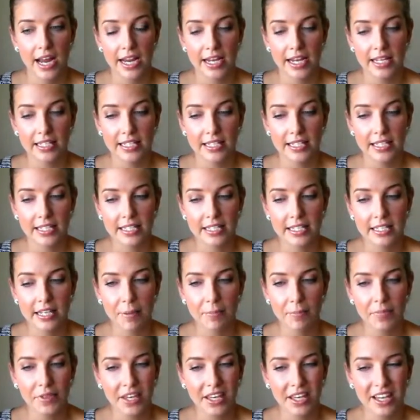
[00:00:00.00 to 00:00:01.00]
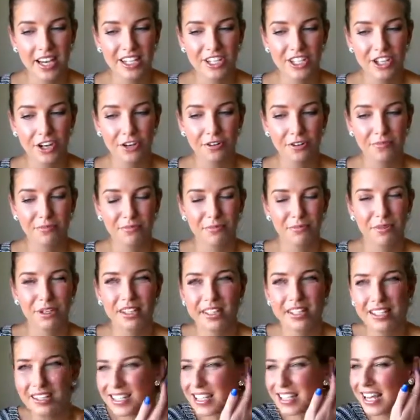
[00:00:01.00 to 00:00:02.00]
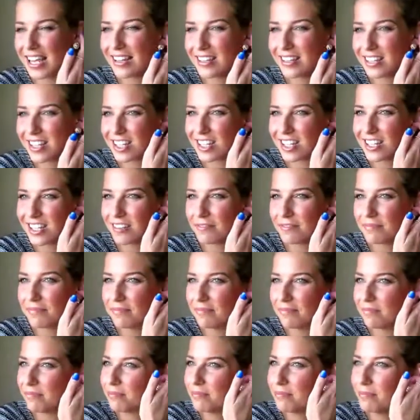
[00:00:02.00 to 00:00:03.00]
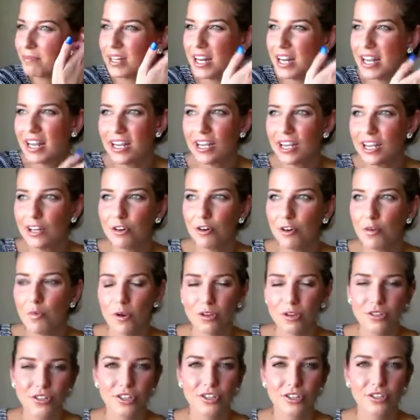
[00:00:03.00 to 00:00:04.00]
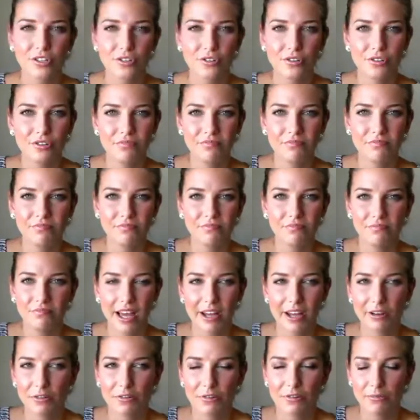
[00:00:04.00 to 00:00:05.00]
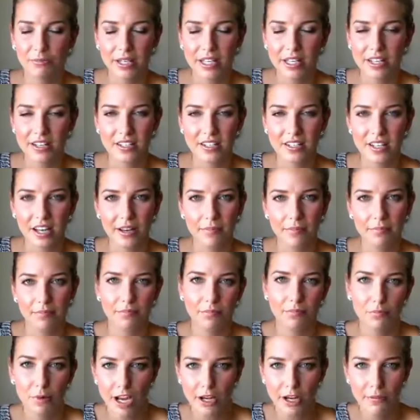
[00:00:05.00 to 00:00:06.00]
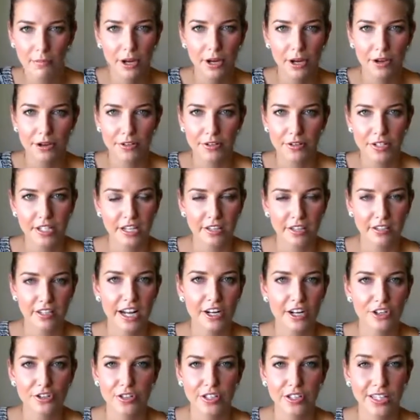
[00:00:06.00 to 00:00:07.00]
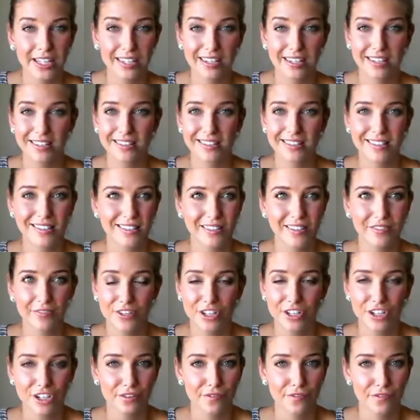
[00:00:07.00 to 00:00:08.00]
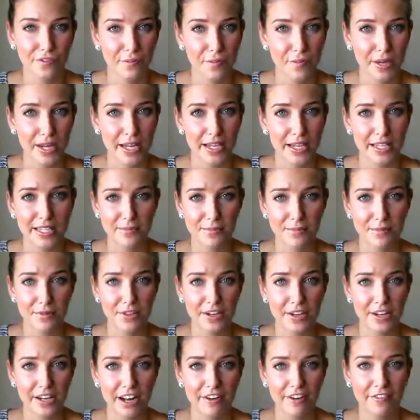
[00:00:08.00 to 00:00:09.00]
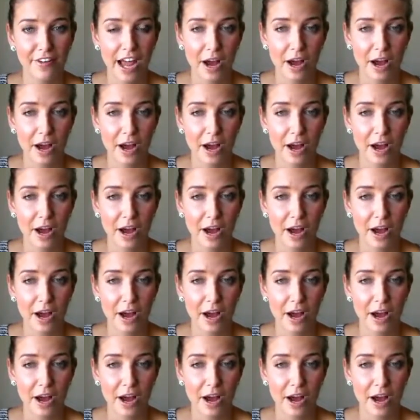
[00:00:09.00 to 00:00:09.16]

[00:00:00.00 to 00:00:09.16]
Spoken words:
It's something I don't really tend to need or want to do at all because I whiten my own teeth naturally and it's sufficient for me. It's more than enough.